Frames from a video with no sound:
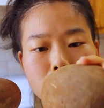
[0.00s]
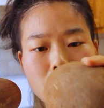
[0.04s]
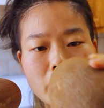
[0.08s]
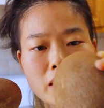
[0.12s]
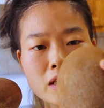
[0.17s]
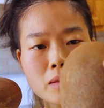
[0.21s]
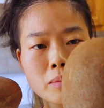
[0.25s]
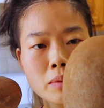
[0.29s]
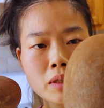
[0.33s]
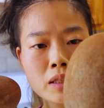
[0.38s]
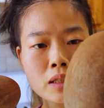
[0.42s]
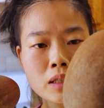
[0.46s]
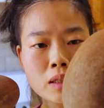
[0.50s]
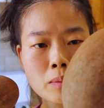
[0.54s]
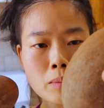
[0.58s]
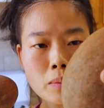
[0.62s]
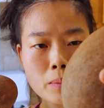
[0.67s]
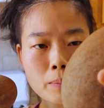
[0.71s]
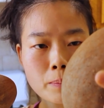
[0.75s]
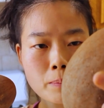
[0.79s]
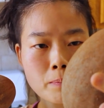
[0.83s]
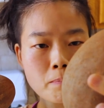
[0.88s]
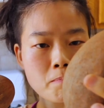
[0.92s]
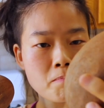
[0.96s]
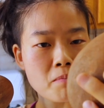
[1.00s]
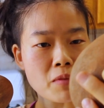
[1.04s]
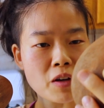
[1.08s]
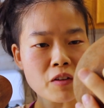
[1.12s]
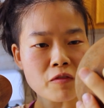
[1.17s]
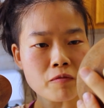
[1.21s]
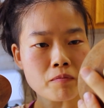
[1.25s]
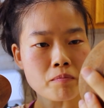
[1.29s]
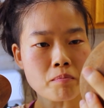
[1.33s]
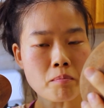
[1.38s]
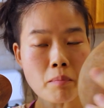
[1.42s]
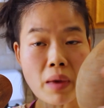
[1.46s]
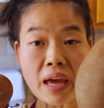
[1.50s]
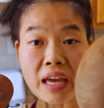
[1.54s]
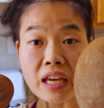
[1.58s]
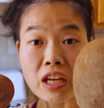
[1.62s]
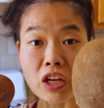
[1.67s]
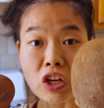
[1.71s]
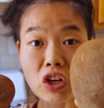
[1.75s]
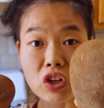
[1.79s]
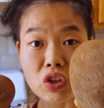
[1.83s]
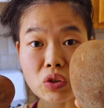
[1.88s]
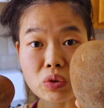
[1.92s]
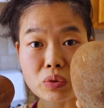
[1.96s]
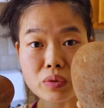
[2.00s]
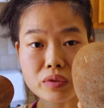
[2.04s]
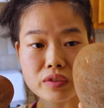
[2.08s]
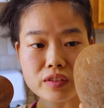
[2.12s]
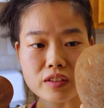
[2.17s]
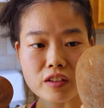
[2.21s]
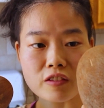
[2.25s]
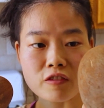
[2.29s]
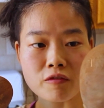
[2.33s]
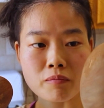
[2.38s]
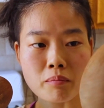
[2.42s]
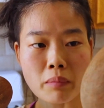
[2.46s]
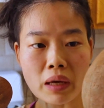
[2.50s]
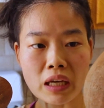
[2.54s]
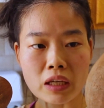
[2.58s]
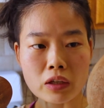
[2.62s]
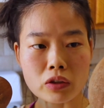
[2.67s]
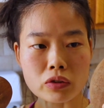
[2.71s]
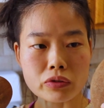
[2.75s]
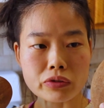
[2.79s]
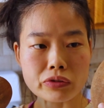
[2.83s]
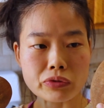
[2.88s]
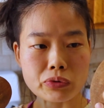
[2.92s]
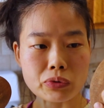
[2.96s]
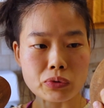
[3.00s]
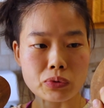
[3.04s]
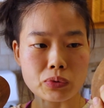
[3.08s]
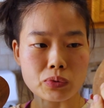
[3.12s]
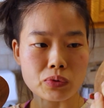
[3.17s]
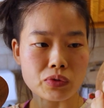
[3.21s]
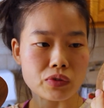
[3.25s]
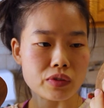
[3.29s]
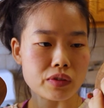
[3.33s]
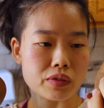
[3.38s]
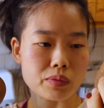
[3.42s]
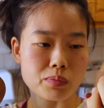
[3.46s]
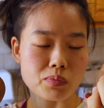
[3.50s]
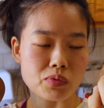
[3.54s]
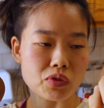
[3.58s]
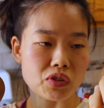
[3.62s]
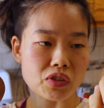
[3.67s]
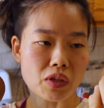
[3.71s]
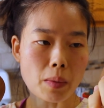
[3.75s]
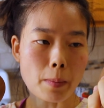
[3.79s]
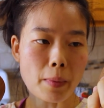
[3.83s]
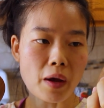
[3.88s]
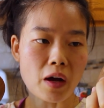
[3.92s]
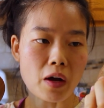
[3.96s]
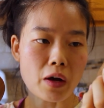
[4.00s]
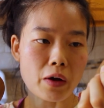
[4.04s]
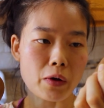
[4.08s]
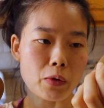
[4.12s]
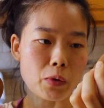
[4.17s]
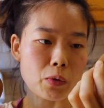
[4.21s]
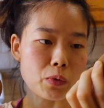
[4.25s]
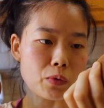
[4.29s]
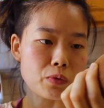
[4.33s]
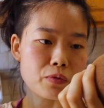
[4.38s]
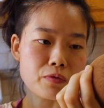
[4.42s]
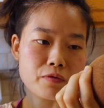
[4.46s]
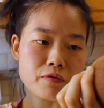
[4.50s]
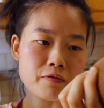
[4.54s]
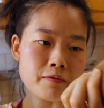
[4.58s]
remind me of mangoes, if mangoes somehow